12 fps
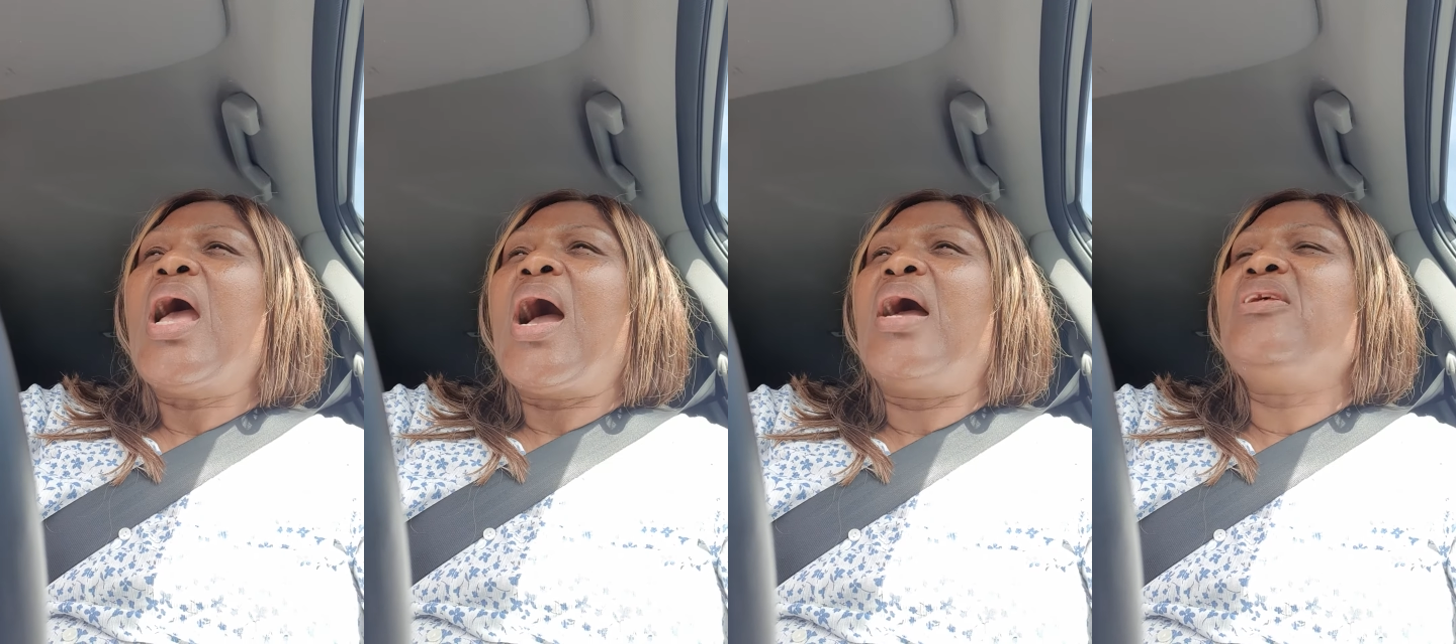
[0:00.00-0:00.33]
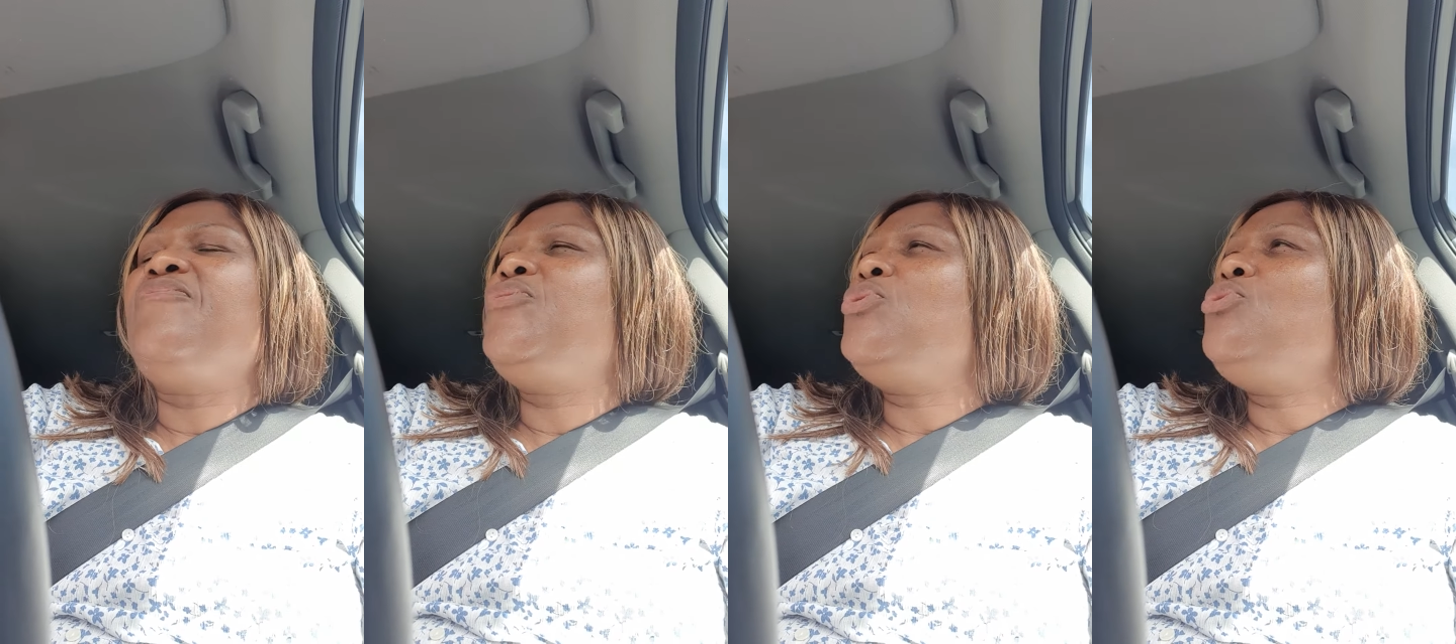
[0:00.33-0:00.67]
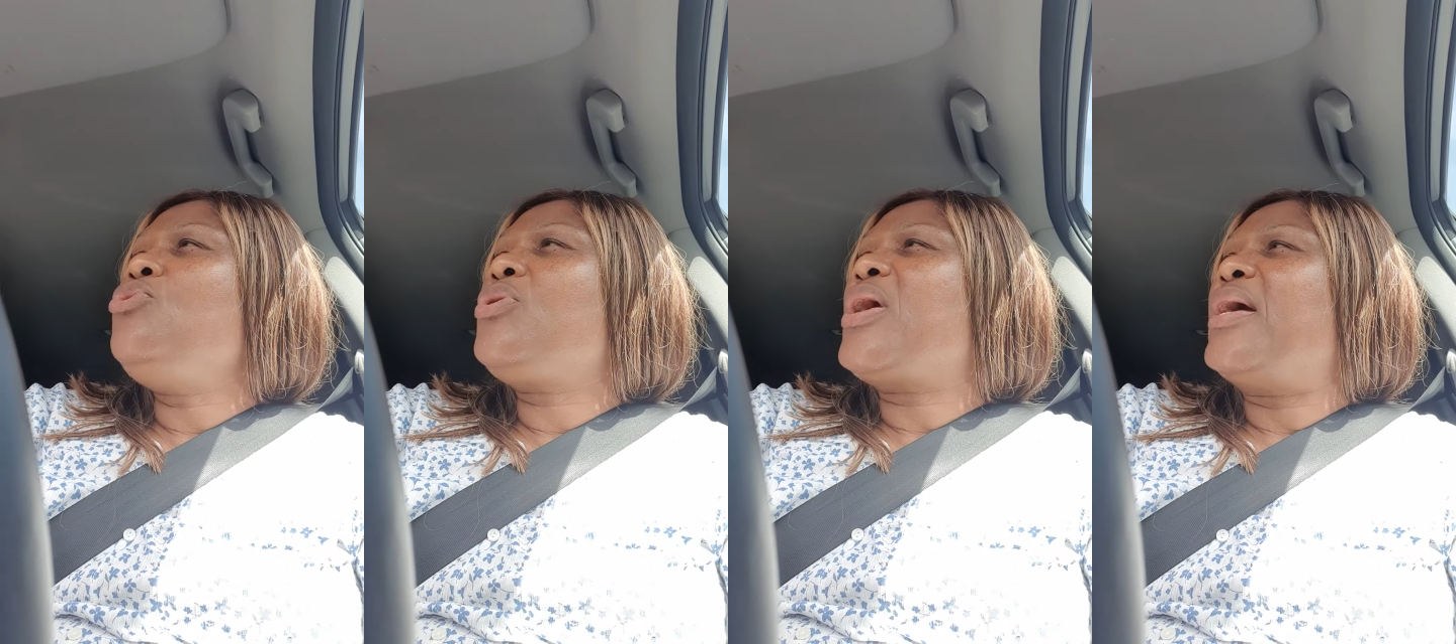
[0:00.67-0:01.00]
And if you
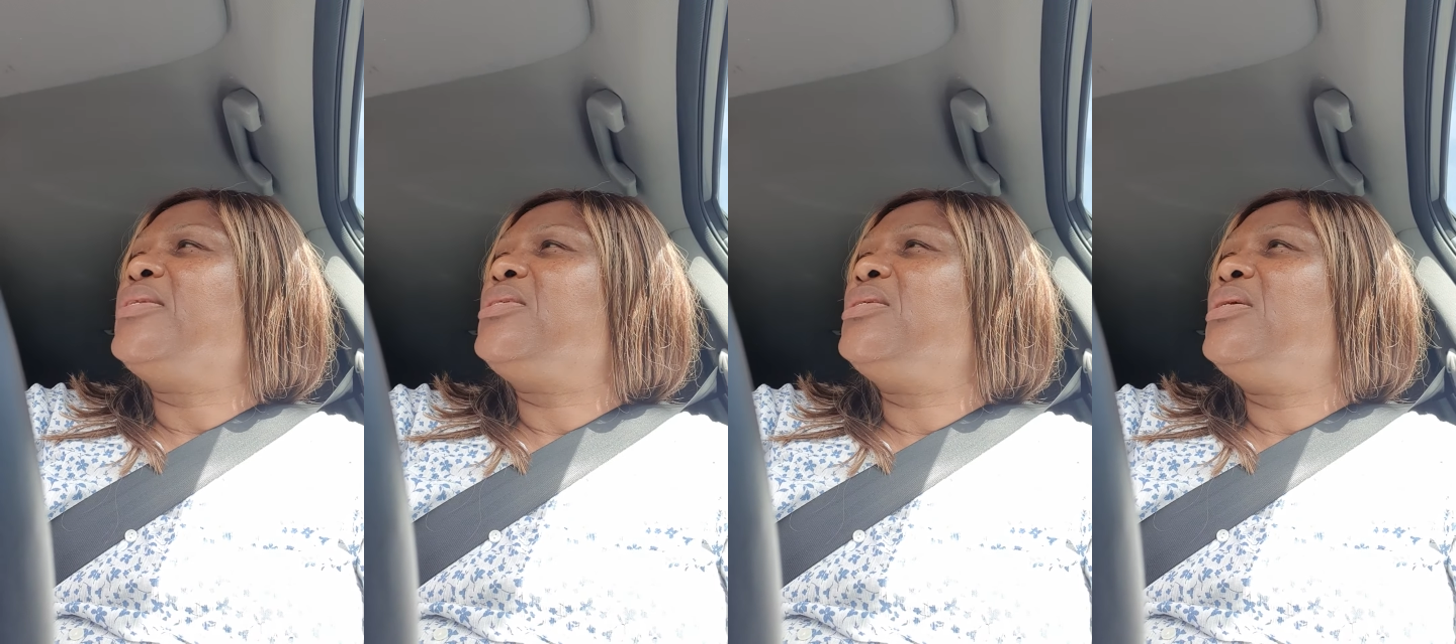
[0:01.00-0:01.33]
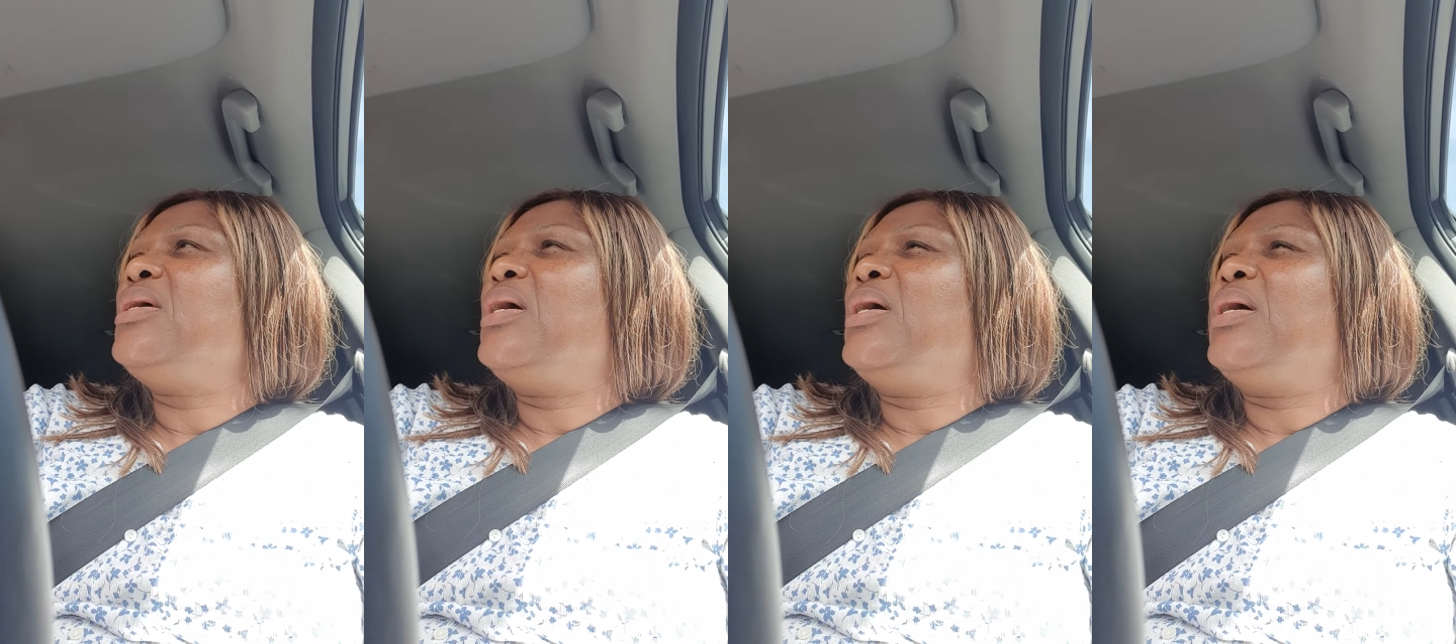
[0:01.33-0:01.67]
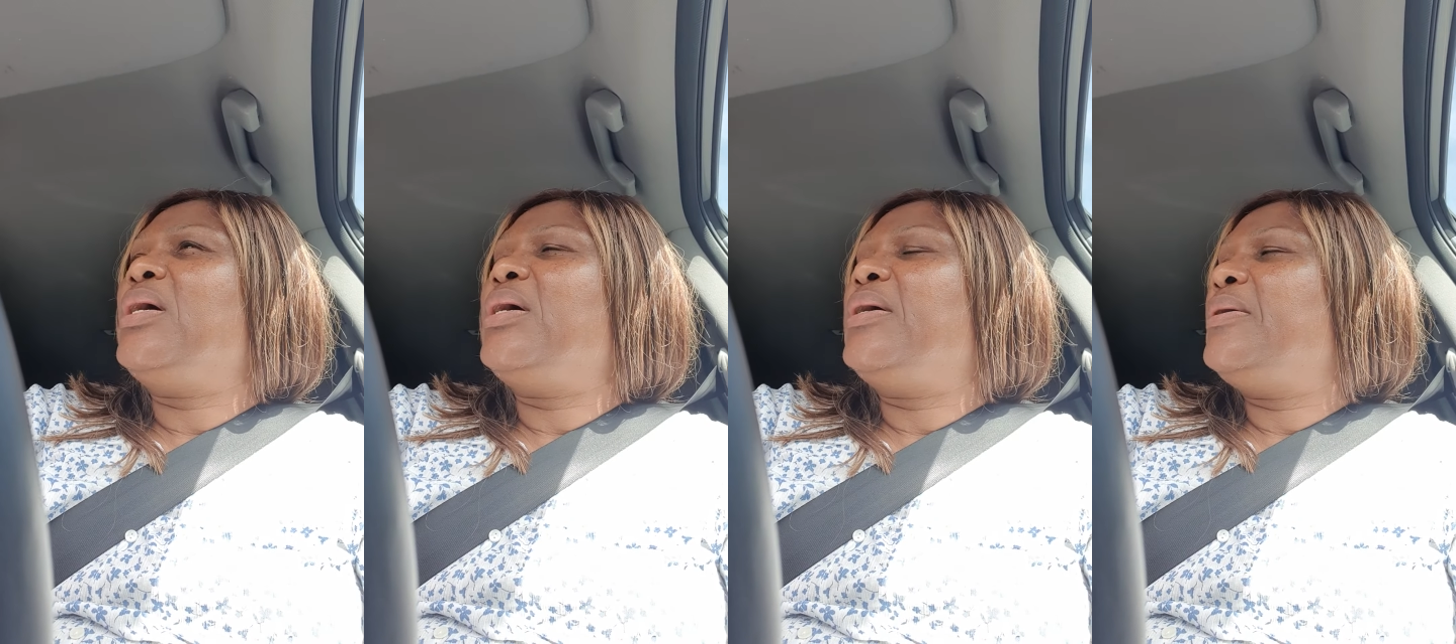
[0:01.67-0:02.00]
look at
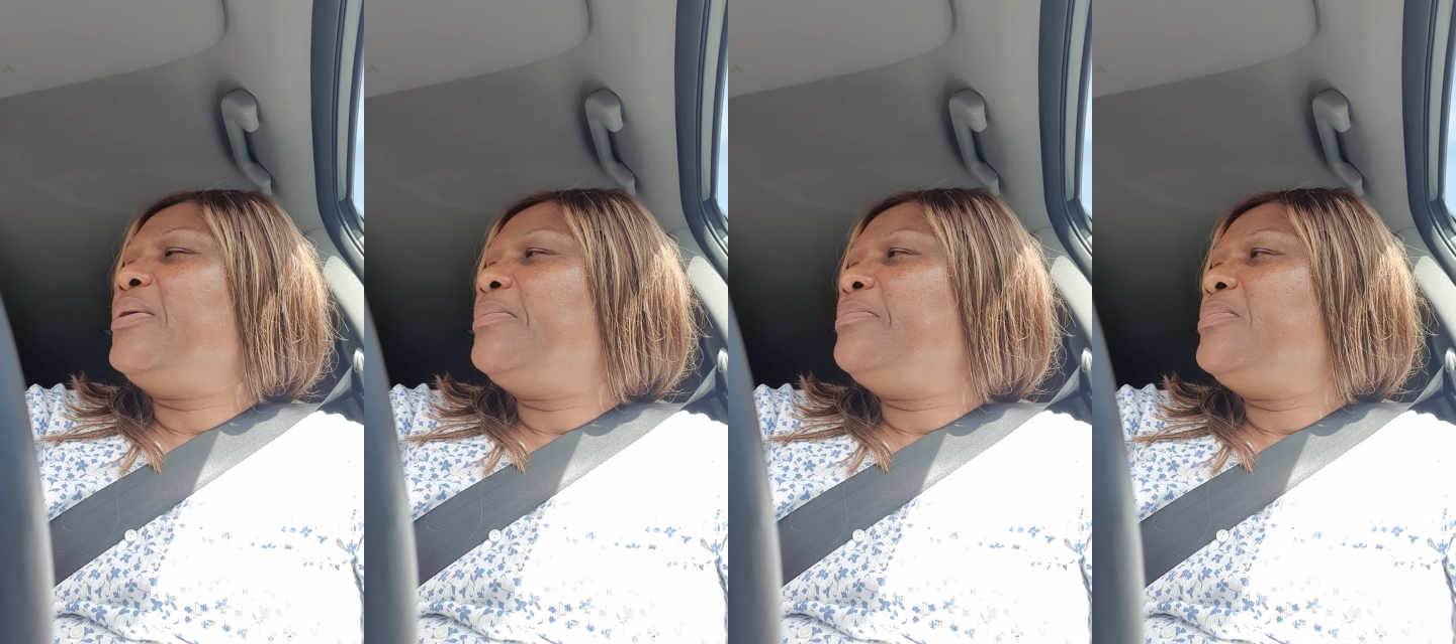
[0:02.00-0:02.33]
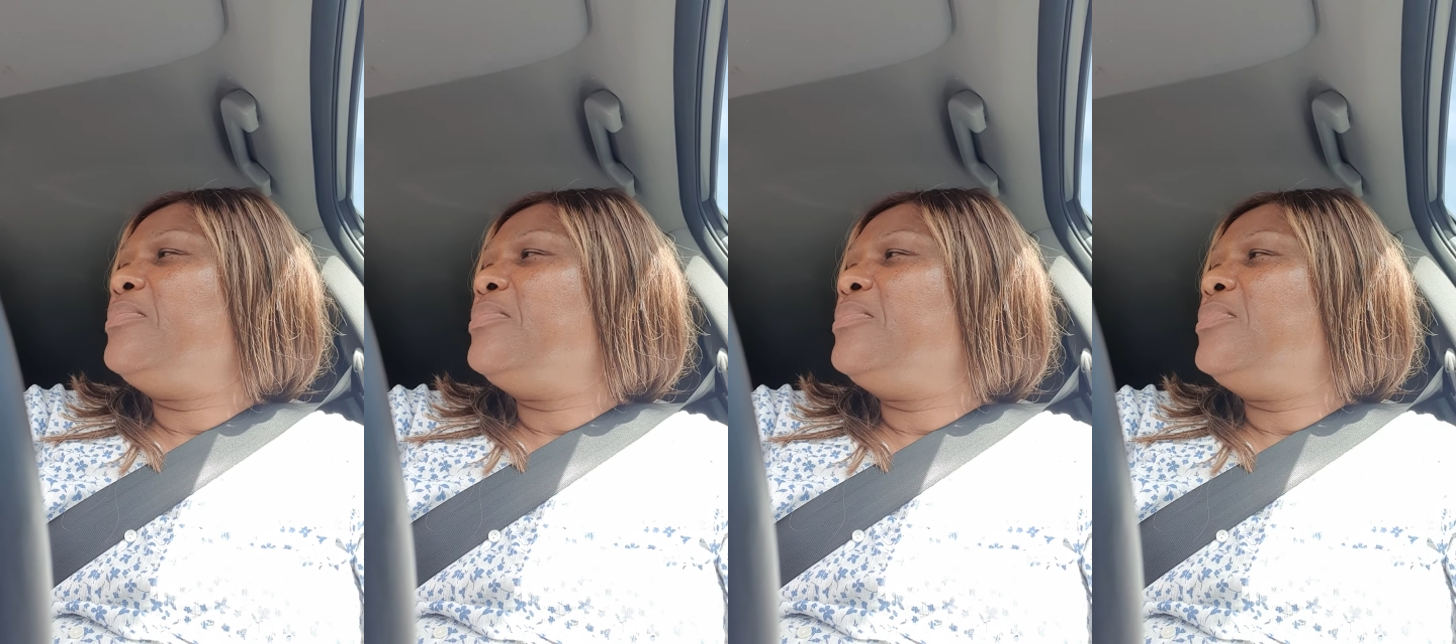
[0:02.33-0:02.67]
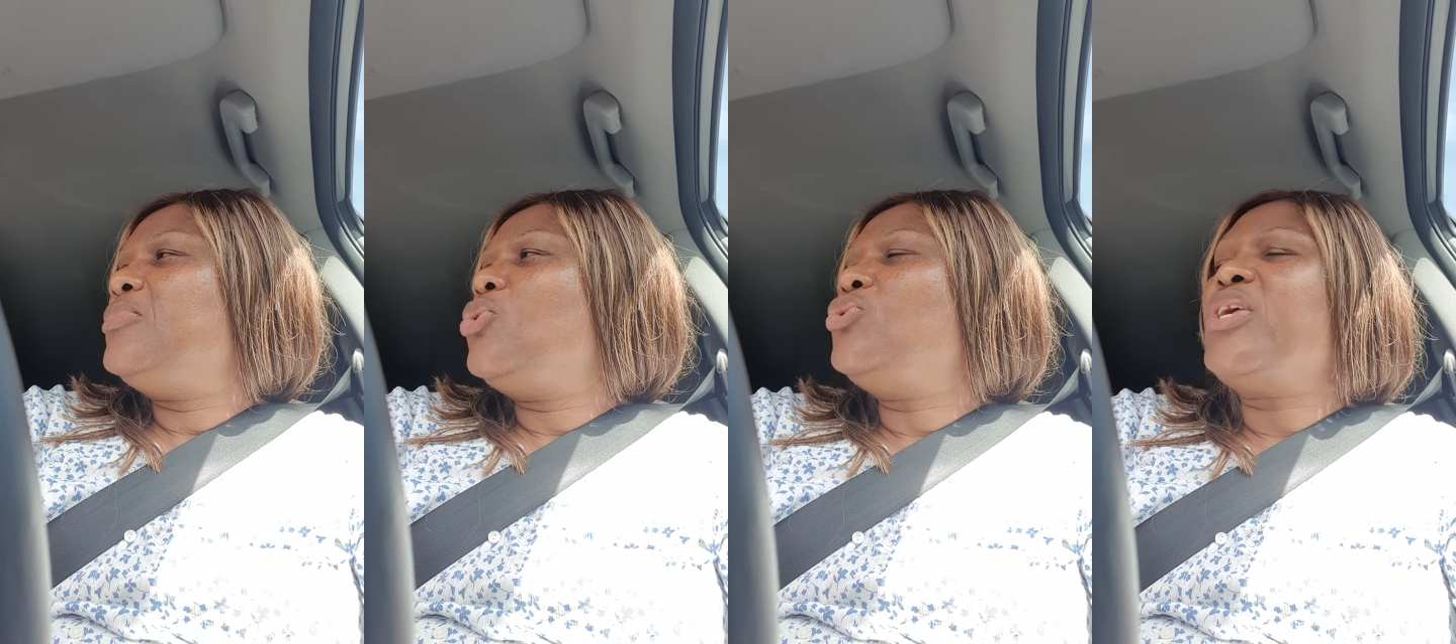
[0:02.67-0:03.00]

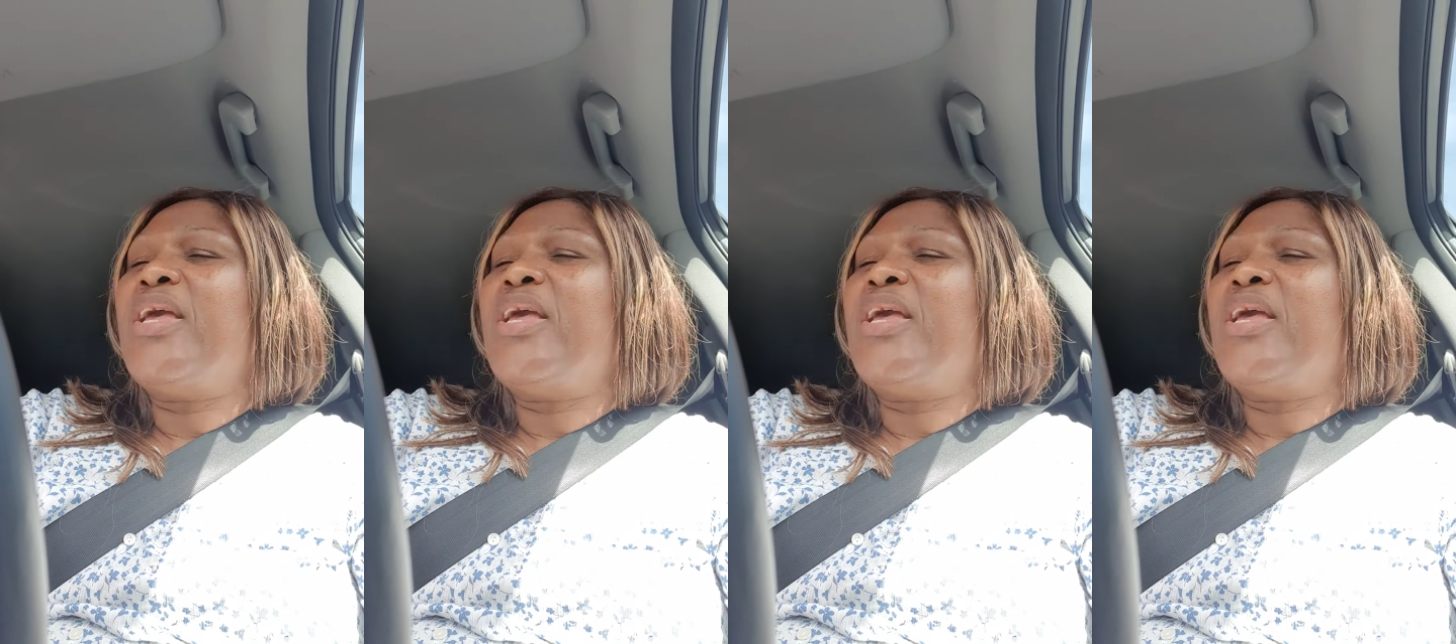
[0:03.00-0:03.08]
those